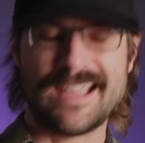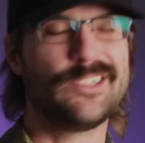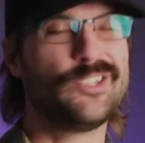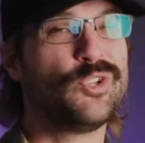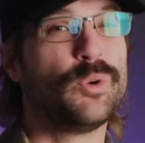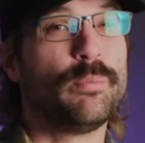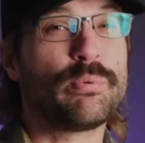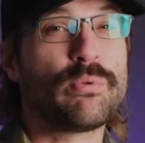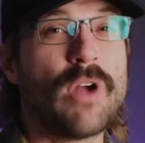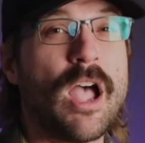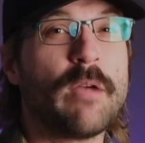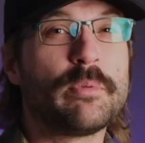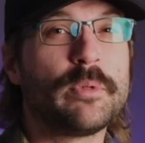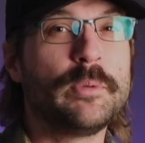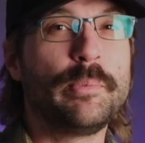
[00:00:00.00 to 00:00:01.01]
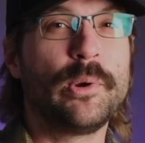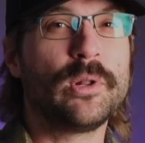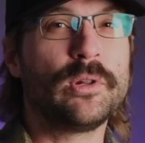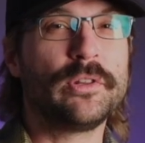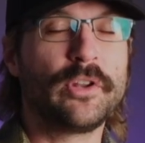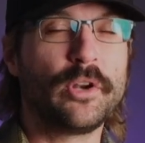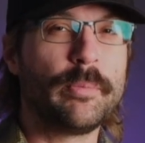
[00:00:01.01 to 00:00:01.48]
You could probably put a
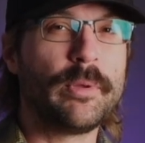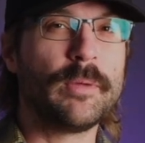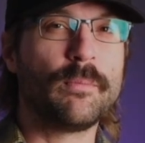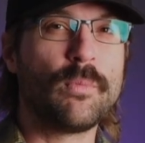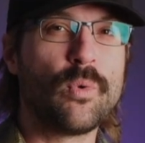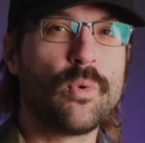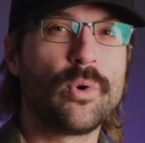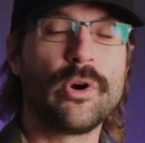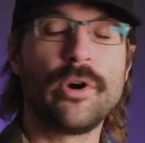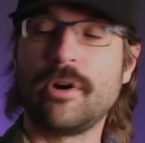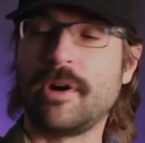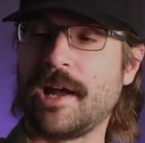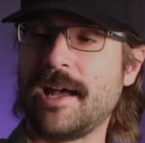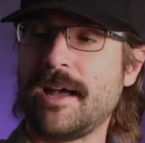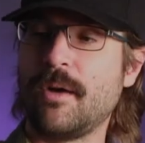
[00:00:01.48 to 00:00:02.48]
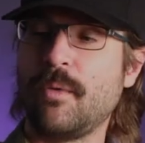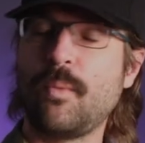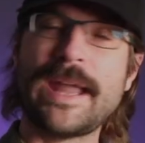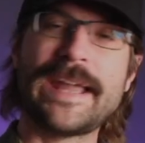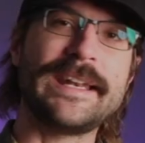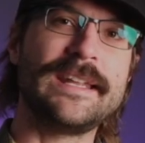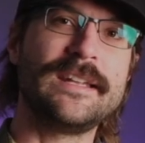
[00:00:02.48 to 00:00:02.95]
little bit more
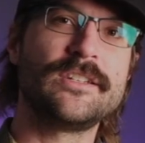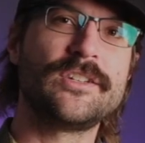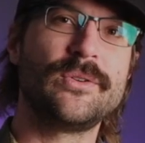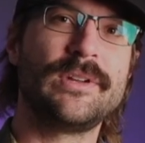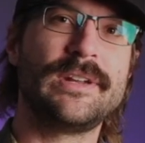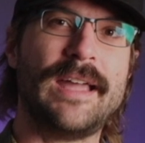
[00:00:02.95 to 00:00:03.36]
weight into it.